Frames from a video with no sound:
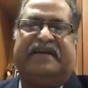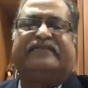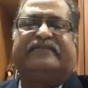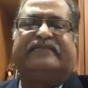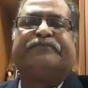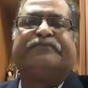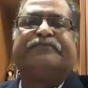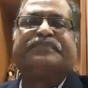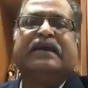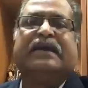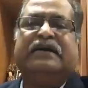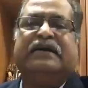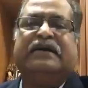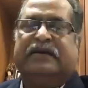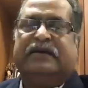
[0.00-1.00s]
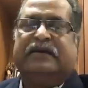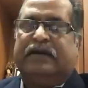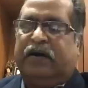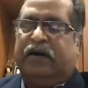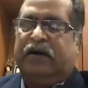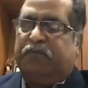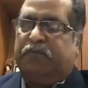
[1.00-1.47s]
one is
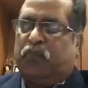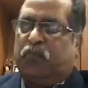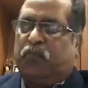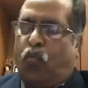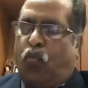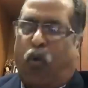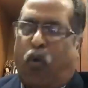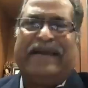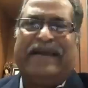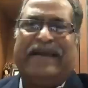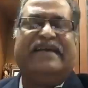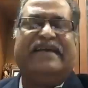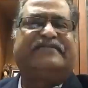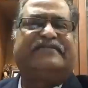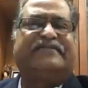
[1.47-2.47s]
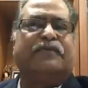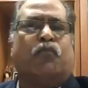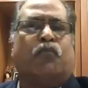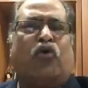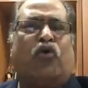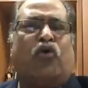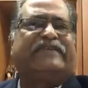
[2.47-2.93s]
mostly phishing. You must have
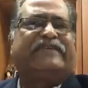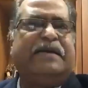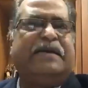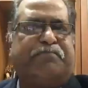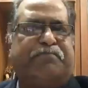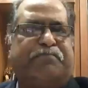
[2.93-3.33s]
heard about it.